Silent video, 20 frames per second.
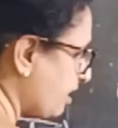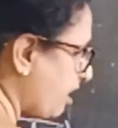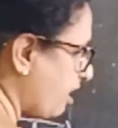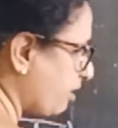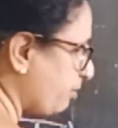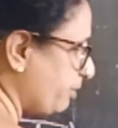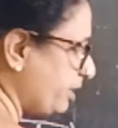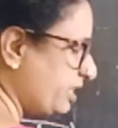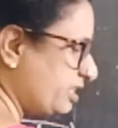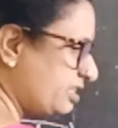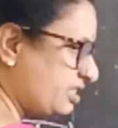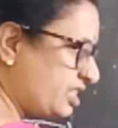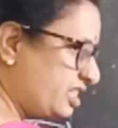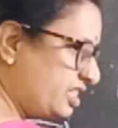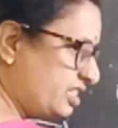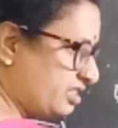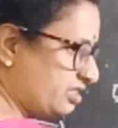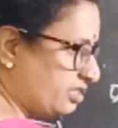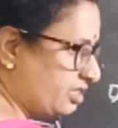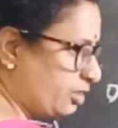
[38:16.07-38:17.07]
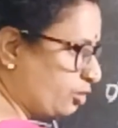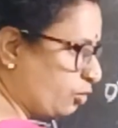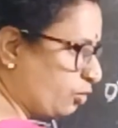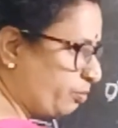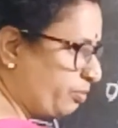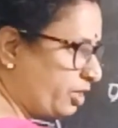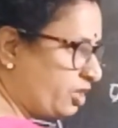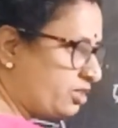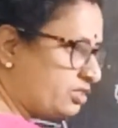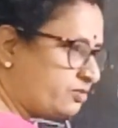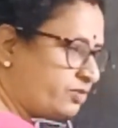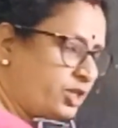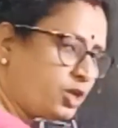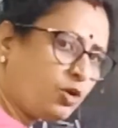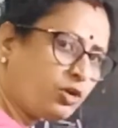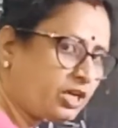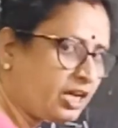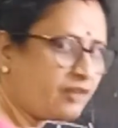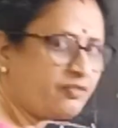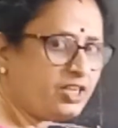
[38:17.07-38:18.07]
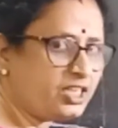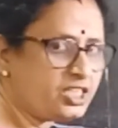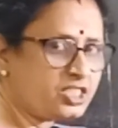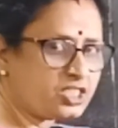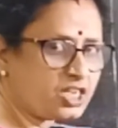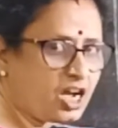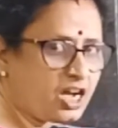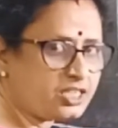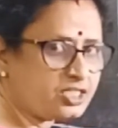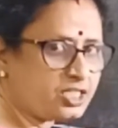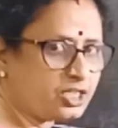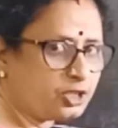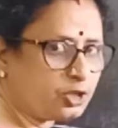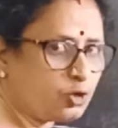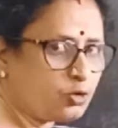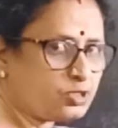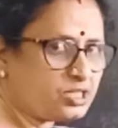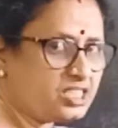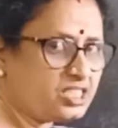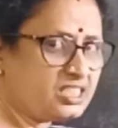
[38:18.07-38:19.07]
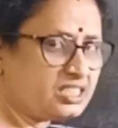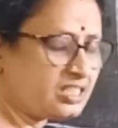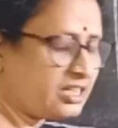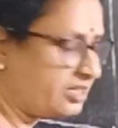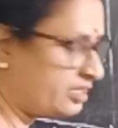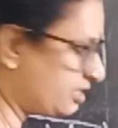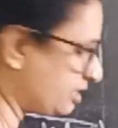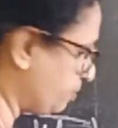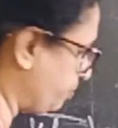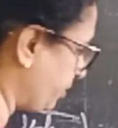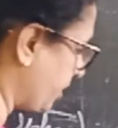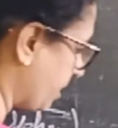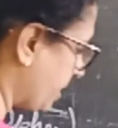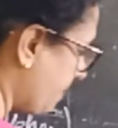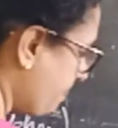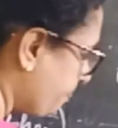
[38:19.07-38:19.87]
r means E is 0, because we don't have any charge enclosed inside the sphere.